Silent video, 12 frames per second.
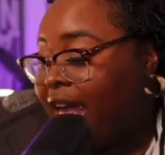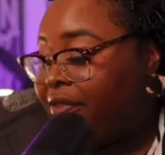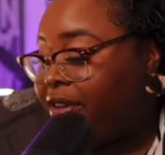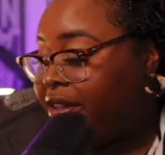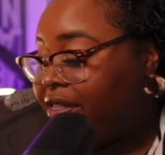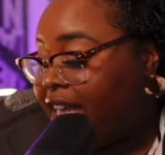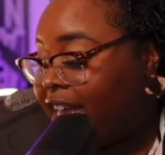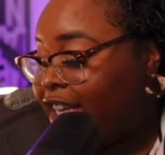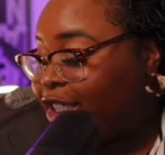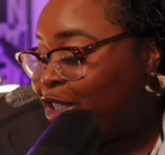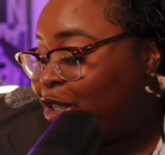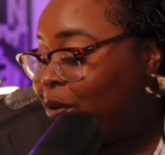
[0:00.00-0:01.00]
whatever
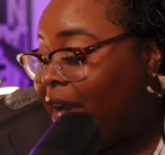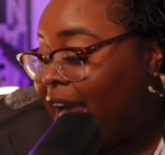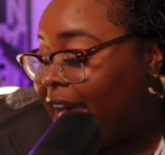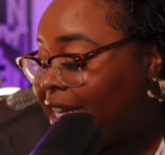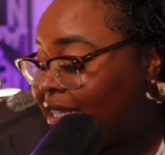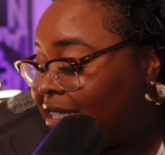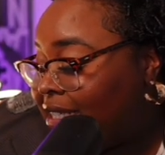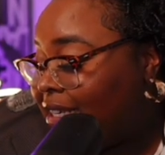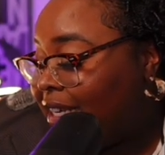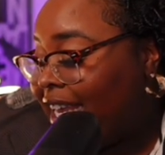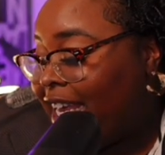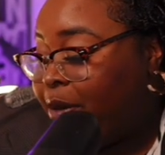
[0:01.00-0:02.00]
things you
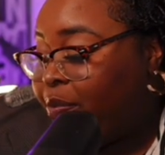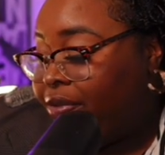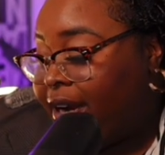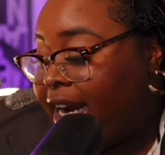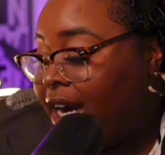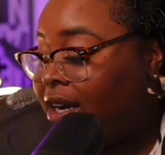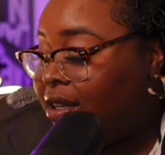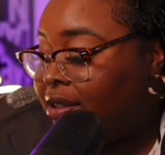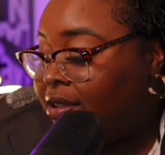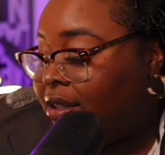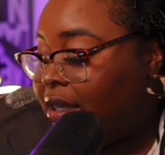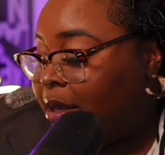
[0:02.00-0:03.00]
ask in prayer,
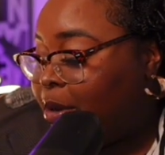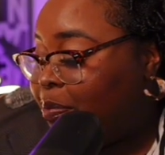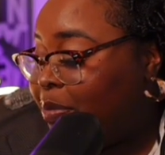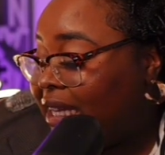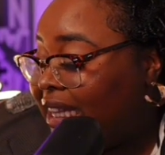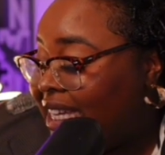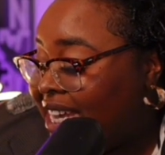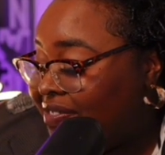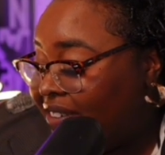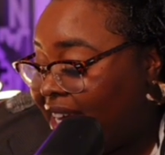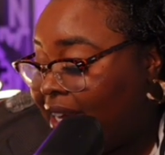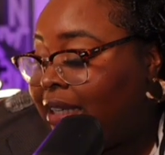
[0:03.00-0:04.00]

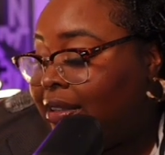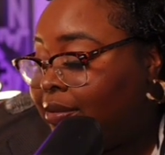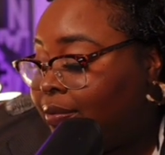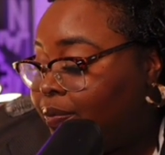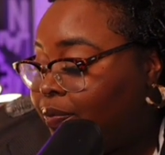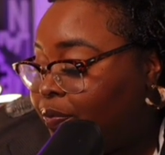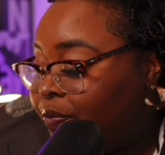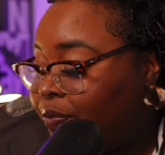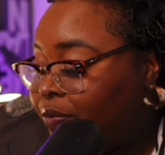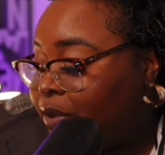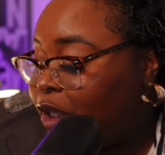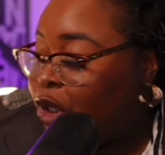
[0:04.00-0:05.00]
believing,
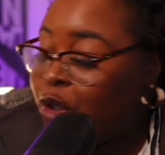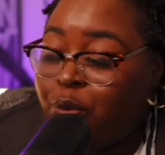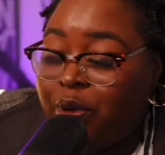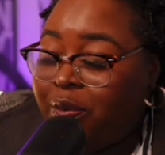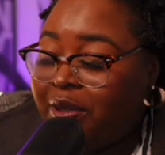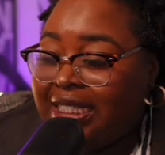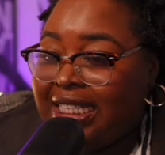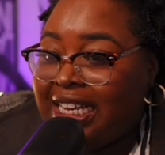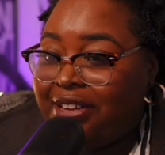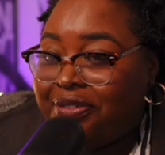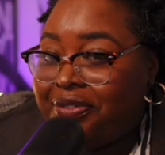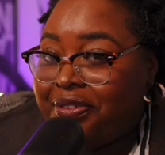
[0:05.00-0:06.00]
you will
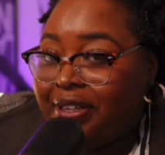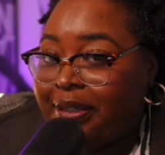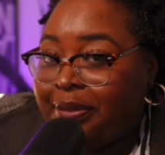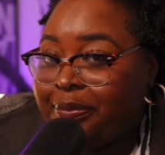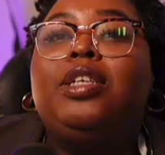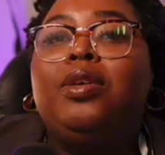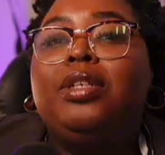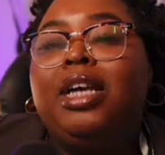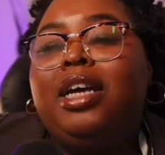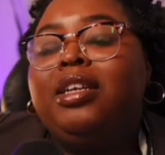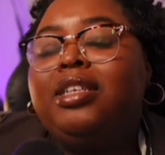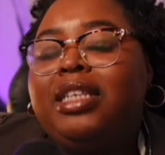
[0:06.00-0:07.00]
receive." So,
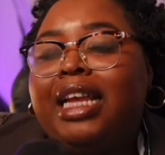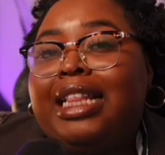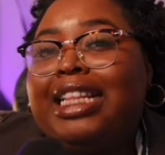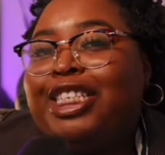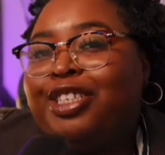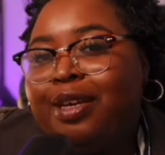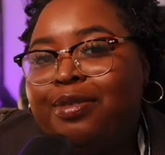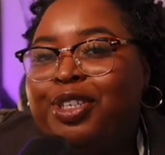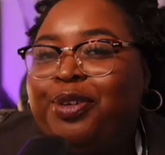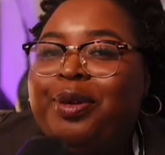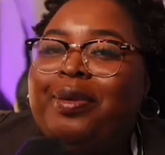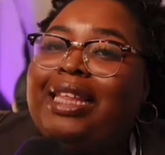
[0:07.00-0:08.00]
to understand this
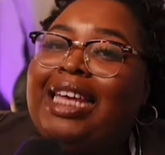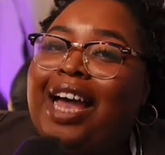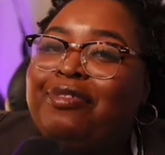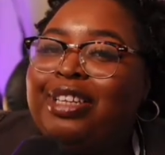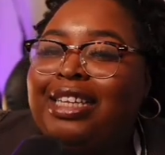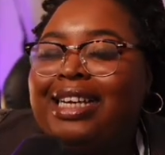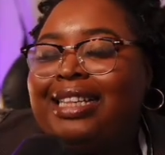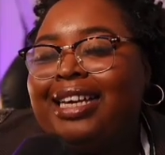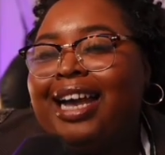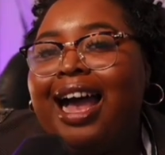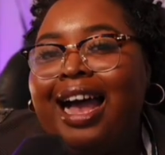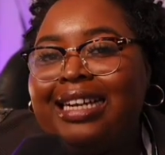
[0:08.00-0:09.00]
scripture, we really have to look at
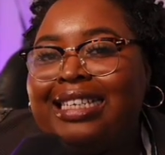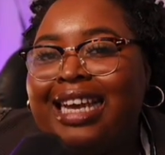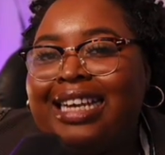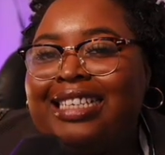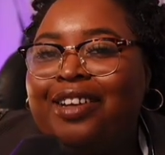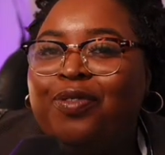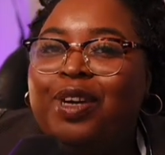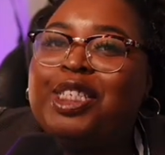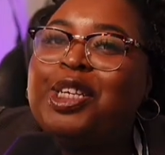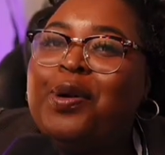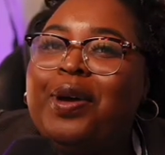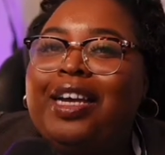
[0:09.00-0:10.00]
the context of
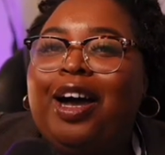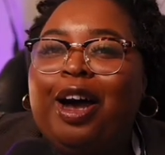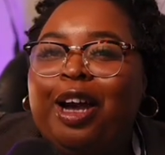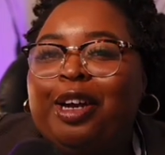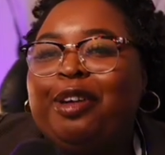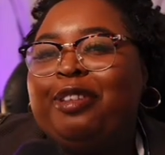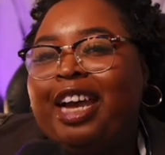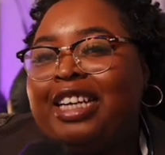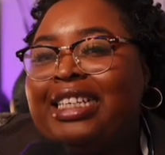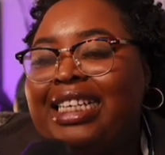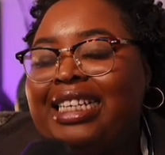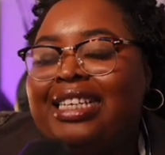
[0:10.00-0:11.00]
what's going on
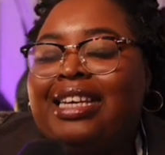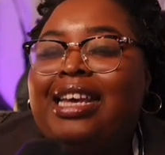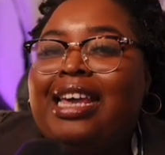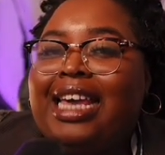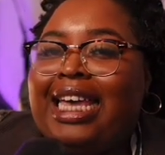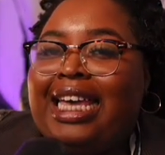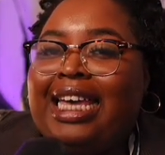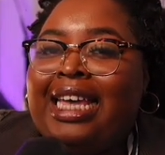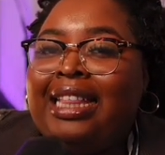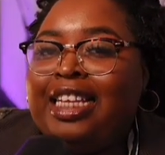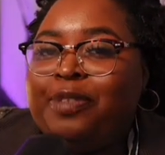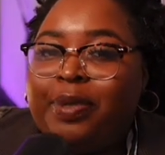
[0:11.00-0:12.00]
around it.
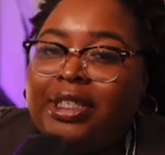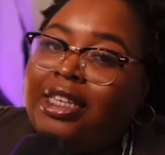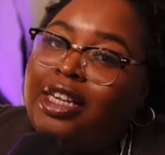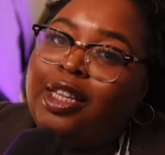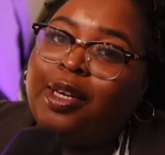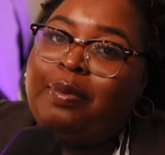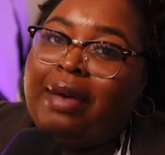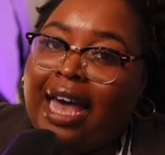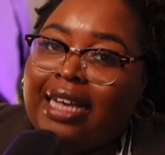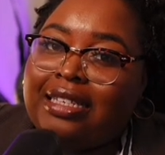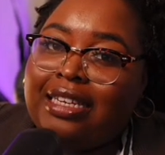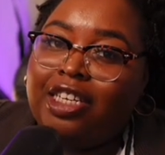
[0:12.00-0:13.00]
In this particular
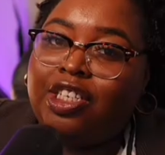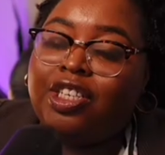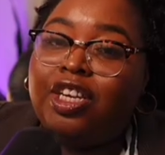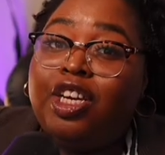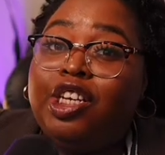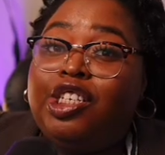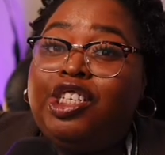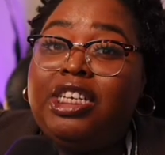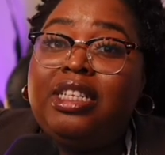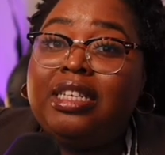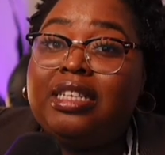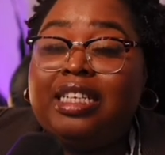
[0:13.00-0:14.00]
passage,
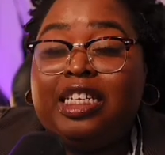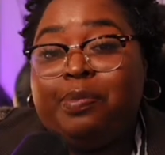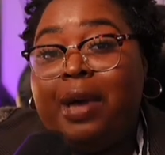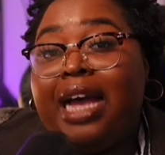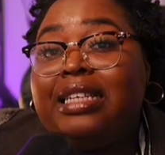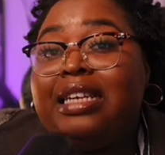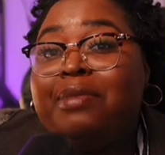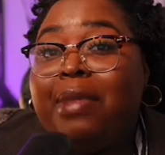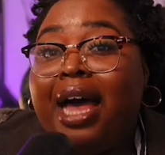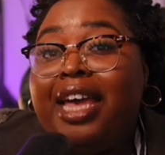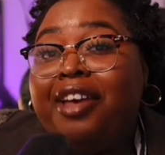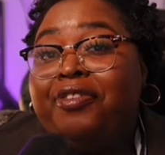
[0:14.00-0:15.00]
Jesus is passing
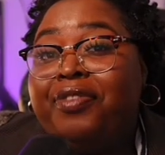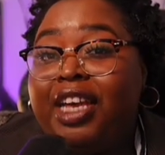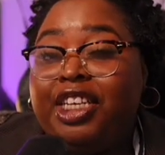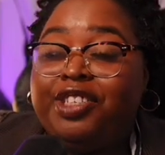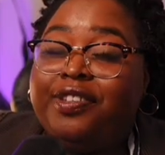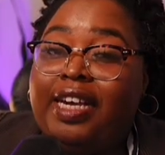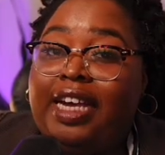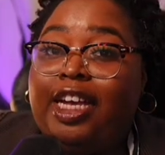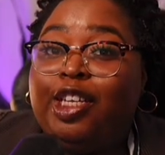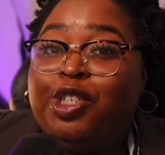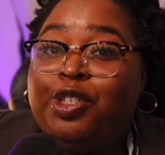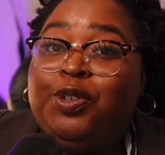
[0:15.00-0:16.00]
by a fig
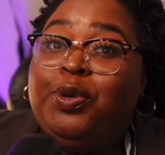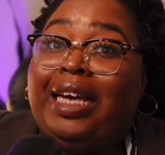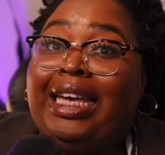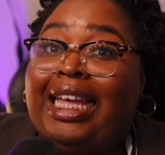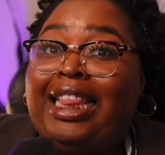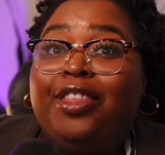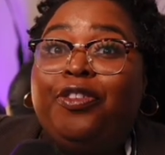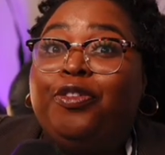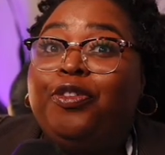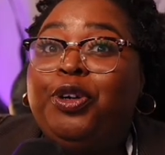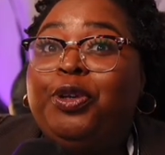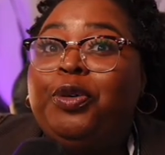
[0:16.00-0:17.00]
tree to get the
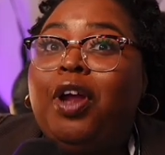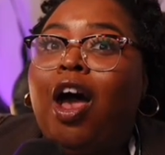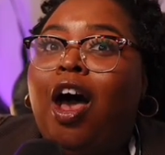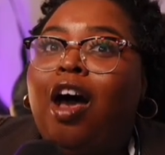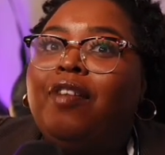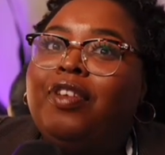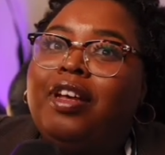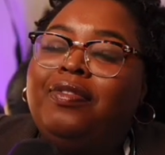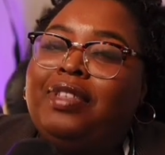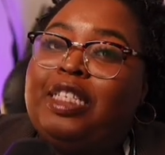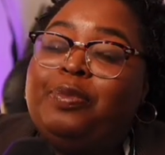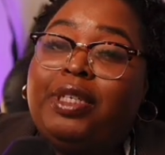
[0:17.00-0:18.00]
fruit off
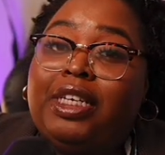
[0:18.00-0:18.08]
of this